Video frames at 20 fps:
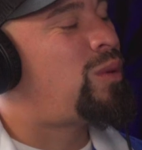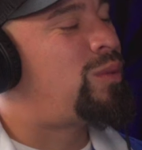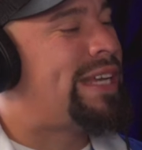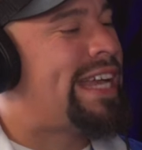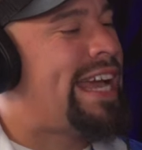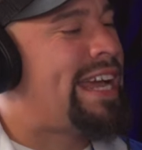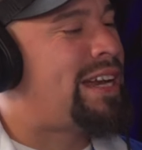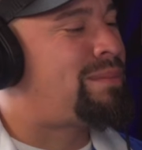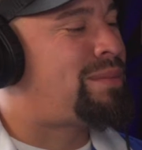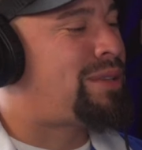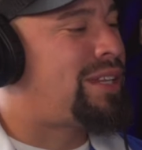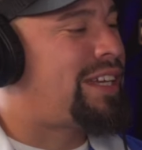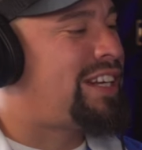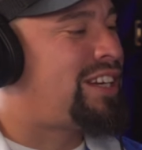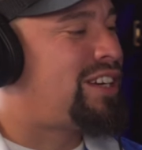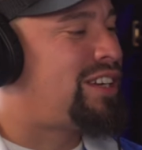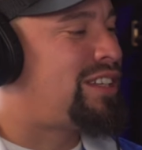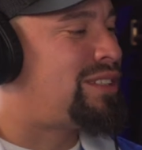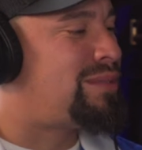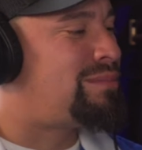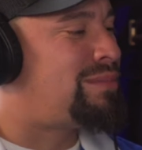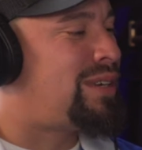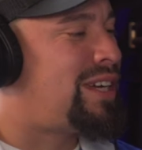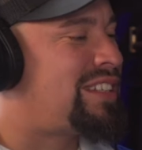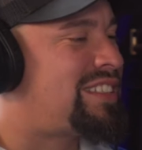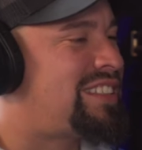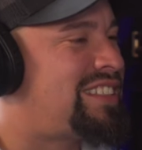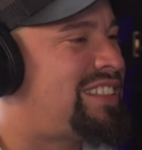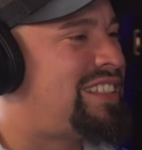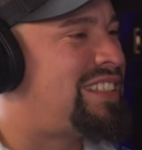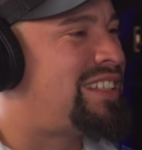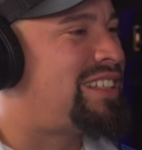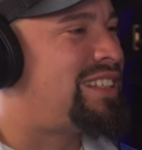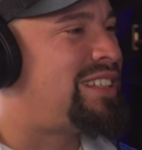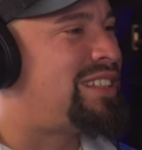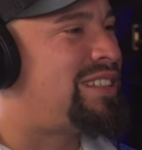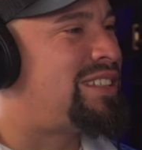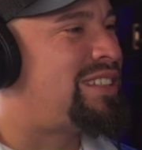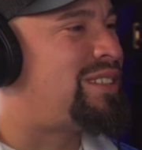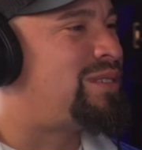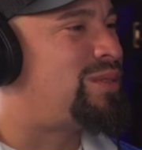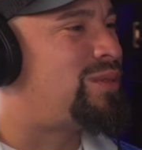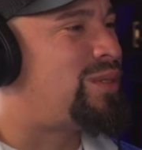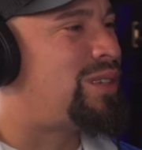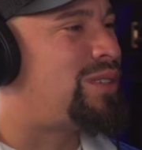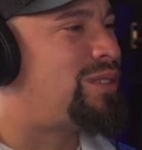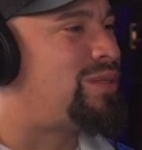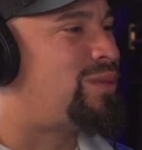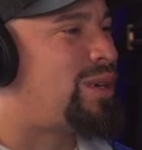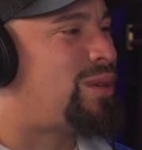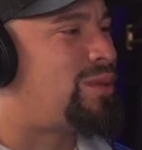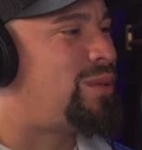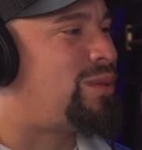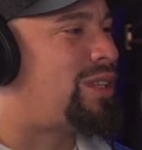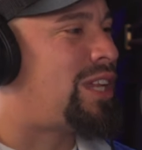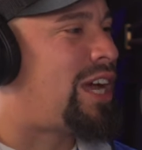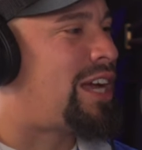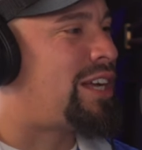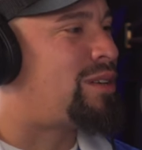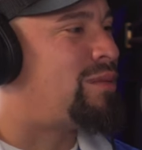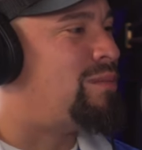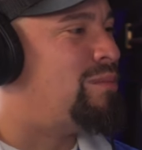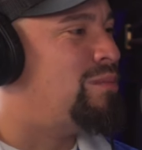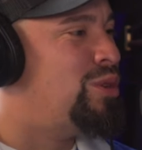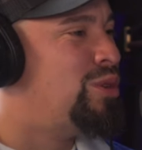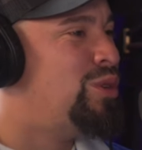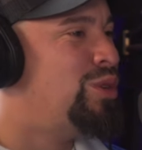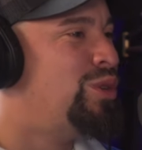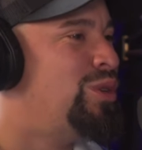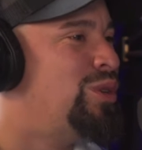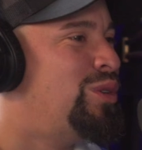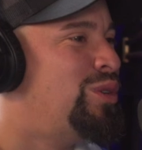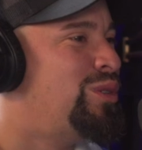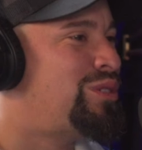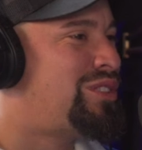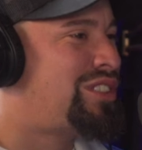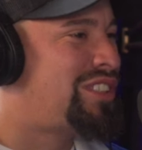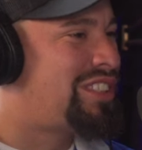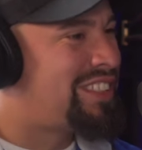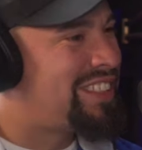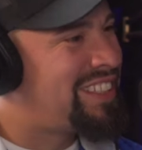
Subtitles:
we had a player on the Bucks where we were like, Moose.